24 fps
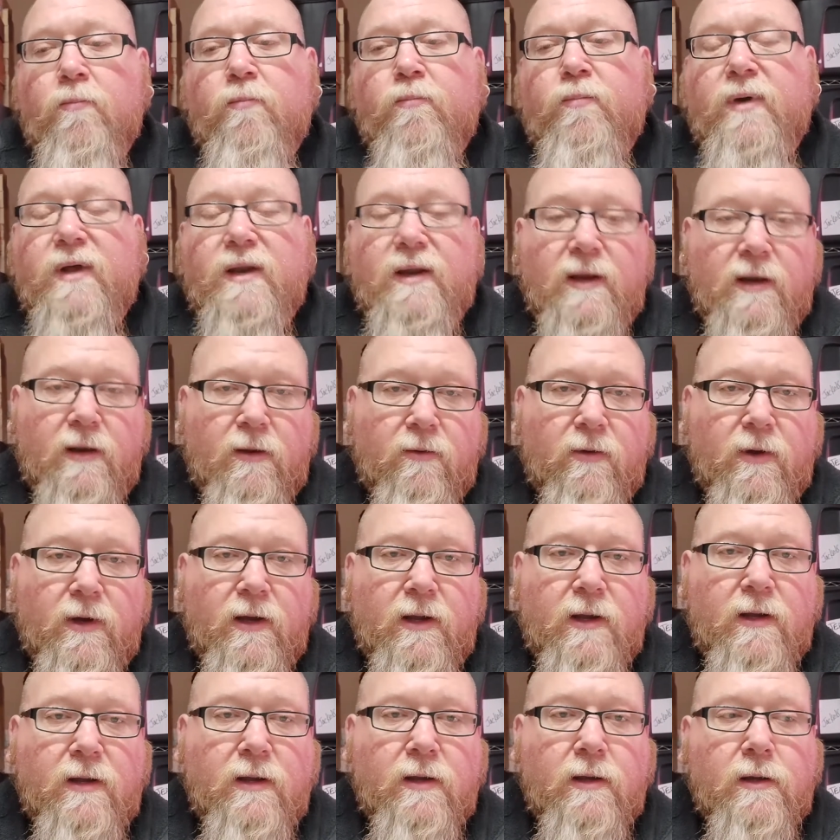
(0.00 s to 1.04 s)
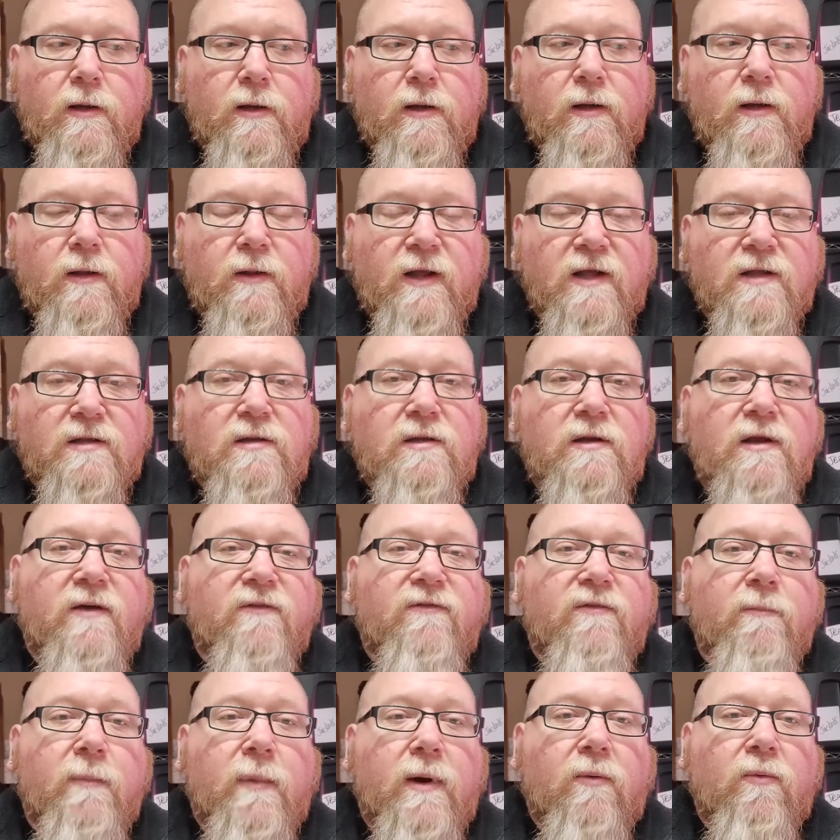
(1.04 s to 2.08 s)
But anyway, that's enough
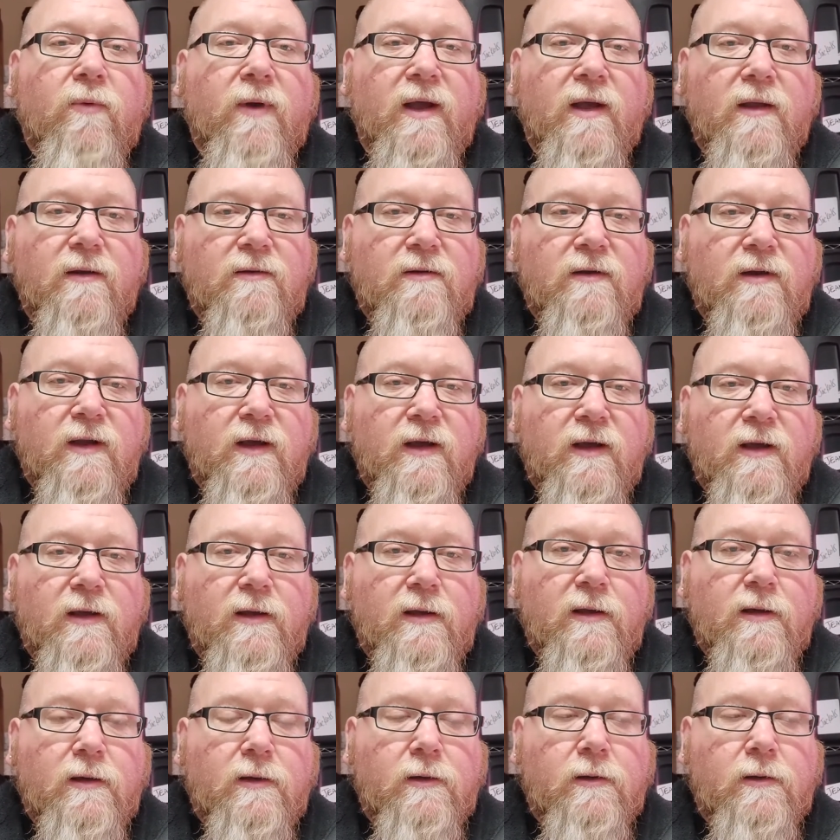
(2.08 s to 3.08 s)
of my rant today.